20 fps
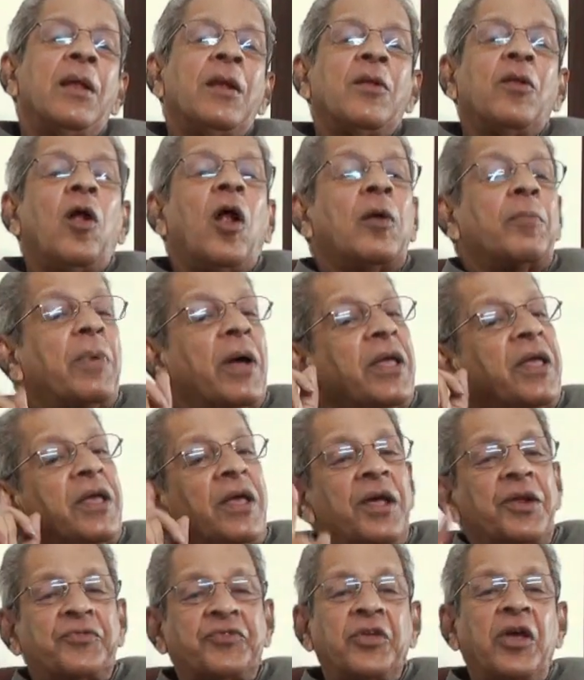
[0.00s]
not by
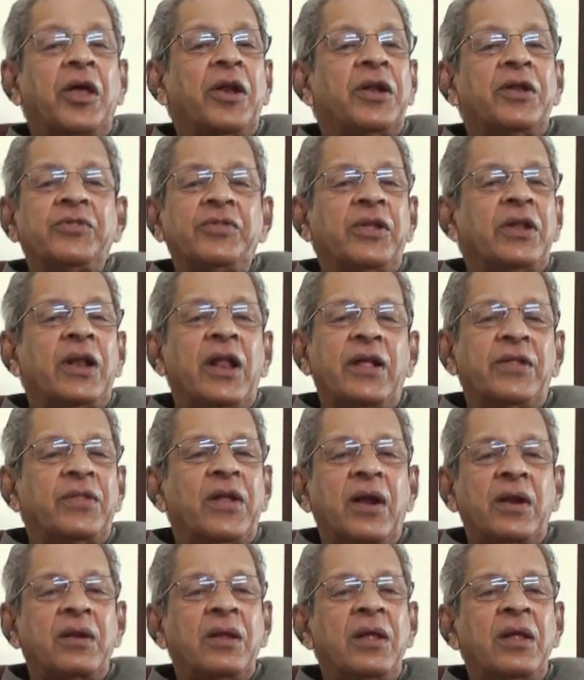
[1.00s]
hearsay or anything like
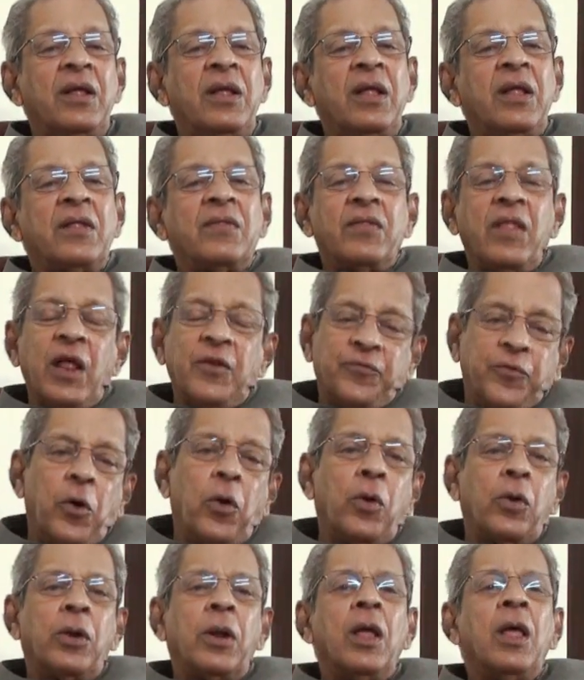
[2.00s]
that.
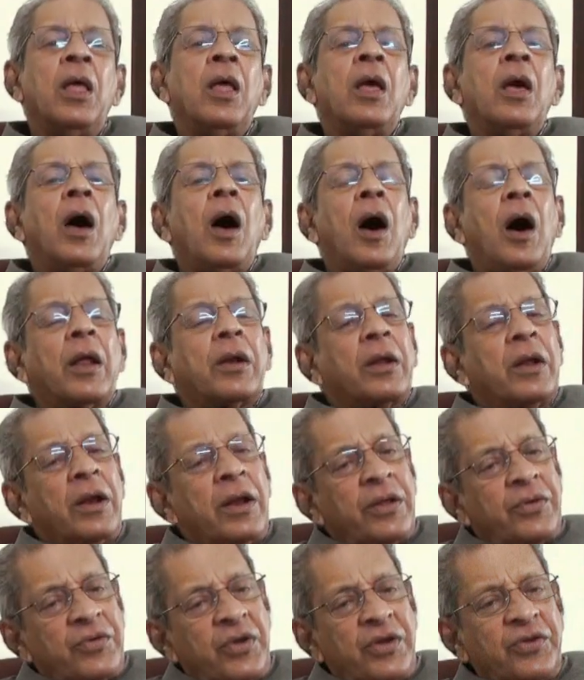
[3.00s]
Therefore,
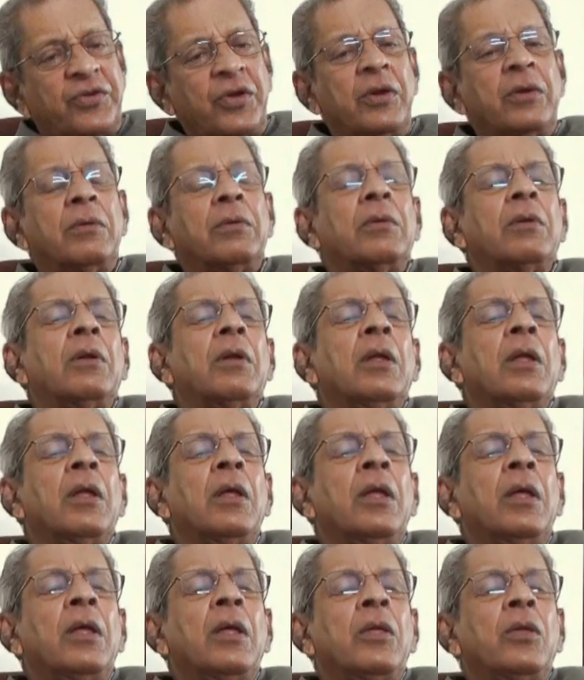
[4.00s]
organization
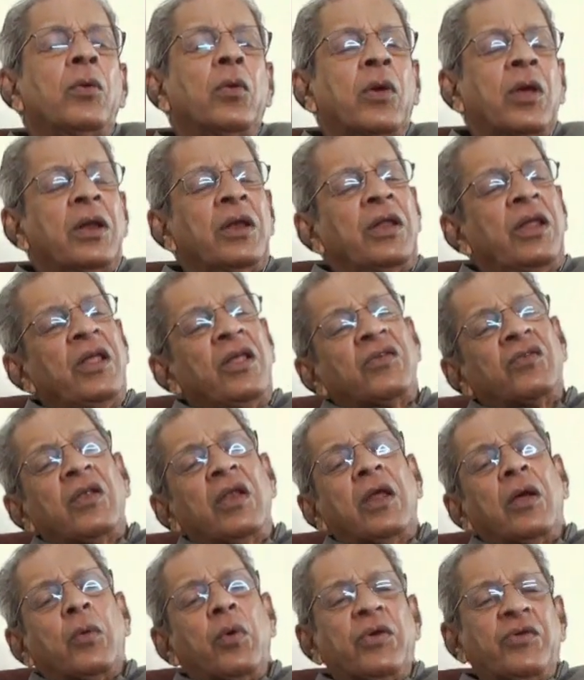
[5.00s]
you can
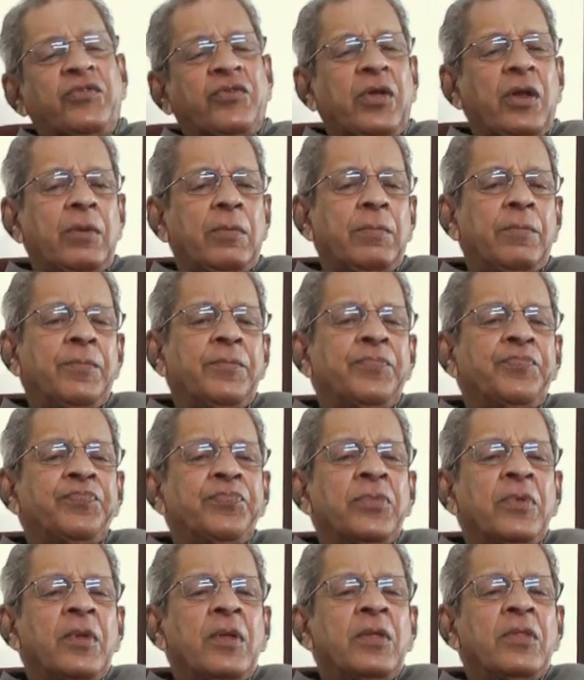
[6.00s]
easily question
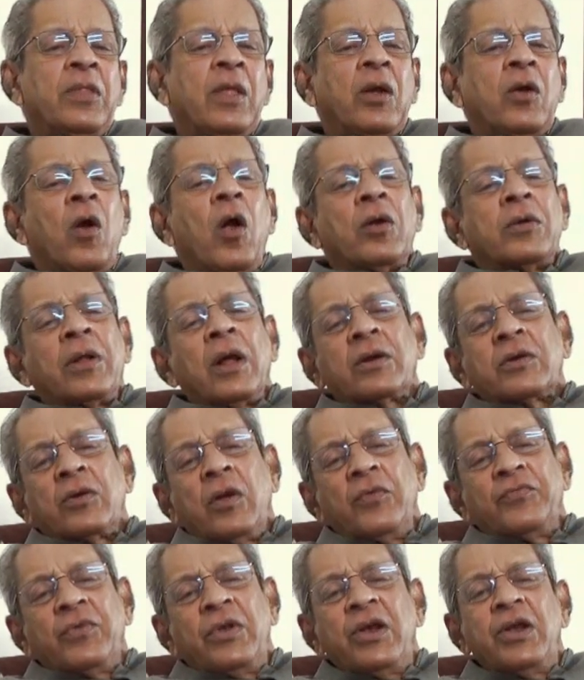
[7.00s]
the conduct
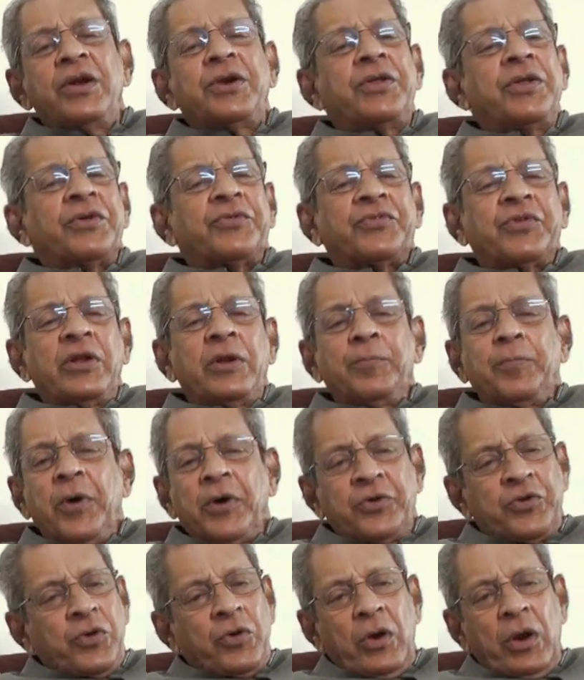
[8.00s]
of the leaders in
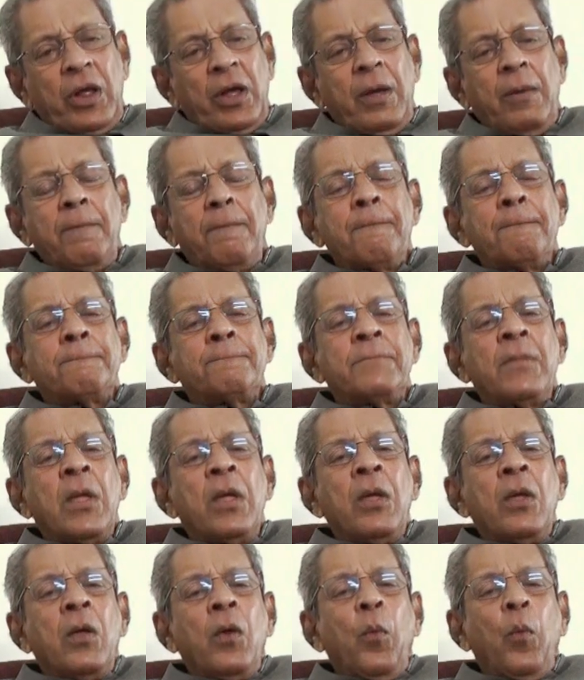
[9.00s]
particular
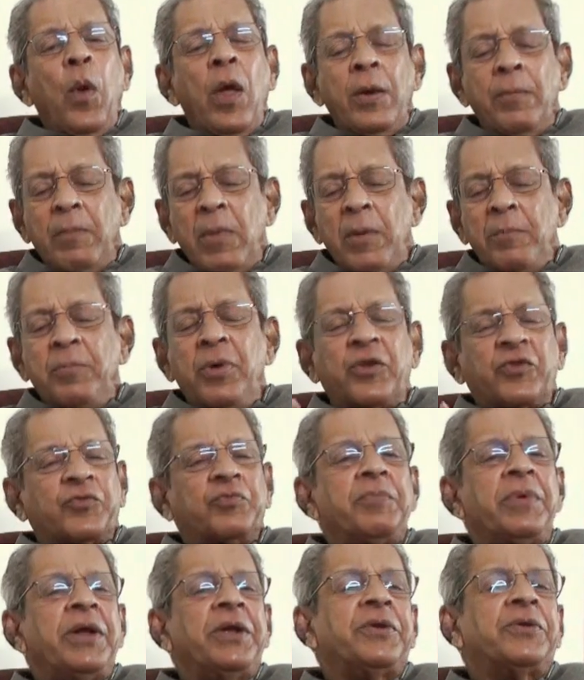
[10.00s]
when
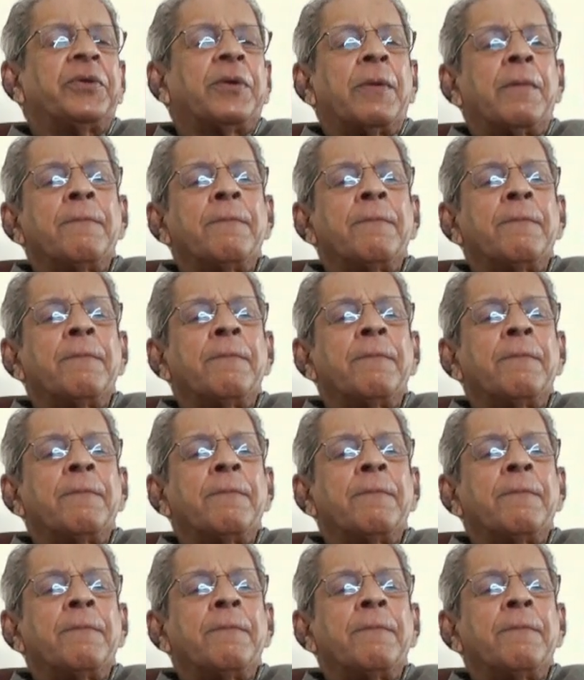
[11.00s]
members meet.